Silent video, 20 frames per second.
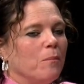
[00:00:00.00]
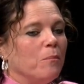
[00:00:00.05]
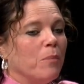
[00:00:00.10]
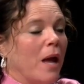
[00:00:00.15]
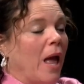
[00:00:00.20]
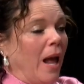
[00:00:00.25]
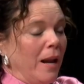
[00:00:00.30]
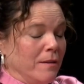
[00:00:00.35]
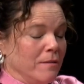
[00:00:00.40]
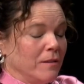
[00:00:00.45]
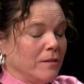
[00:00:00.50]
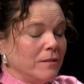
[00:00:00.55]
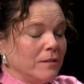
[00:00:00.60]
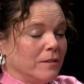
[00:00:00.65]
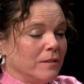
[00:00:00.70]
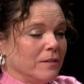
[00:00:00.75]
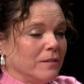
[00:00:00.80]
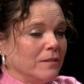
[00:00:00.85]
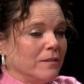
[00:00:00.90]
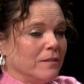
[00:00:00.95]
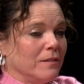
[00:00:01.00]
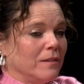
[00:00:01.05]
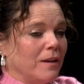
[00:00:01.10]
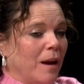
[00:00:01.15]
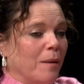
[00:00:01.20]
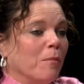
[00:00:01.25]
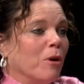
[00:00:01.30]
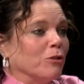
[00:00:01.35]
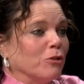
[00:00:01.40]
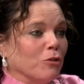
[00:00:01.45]
And
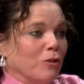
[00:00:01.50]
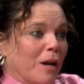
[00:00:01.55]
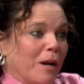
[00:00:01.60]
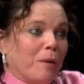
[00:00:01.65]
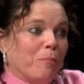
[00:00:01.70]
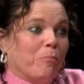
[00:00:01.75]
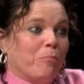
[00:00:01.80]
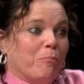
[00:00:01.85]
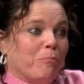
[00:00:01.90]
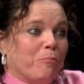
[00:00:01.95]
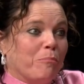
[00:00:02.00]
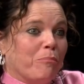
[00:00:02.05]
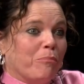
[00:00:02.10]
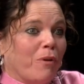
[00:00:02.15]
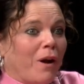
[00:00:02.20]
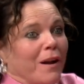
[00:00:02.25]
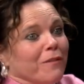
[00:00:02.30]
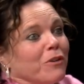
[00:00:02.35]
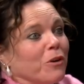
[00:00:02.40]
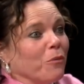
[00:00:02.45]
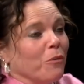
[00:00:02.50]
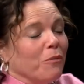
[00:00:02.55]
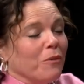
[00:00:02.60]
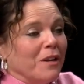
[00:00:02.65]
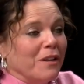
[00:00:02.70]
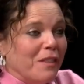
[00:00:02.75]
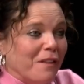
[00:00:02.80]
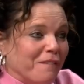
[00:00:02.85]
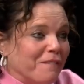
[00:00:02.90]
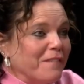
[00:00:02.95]
I'm also not a private
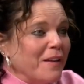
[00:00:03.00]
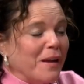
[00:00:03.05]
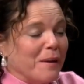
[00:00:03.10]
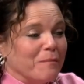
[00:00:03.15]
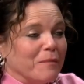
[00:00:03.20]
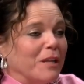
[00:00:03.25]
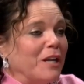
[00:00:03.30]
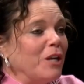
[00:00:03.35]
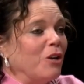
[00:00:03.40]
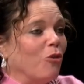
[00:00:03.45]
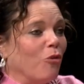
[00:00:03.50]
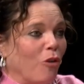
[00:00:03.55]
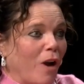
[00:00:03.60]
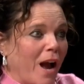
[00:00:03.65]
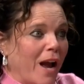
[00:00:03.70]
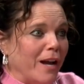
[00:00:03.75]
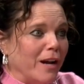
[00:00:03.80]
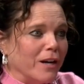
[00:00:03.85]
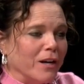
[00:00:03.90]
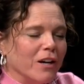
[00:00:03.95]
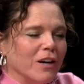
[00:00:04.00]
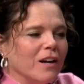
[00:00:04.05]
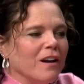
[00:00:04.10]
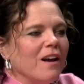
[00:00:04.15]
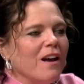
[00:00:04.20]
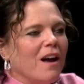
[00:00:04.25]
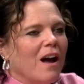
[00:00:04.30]
in the family crier.